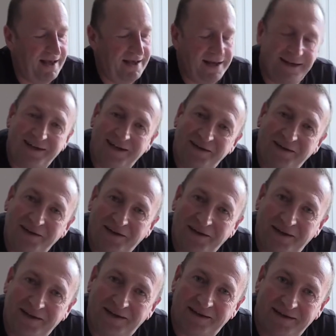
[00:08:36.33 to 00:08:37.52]
And then look at
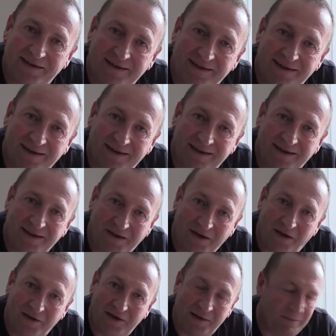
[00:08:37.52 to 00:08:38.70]
this, a
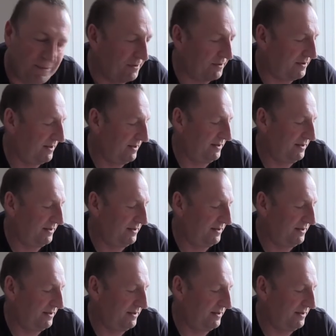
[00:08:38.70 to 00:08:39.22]
gardening book.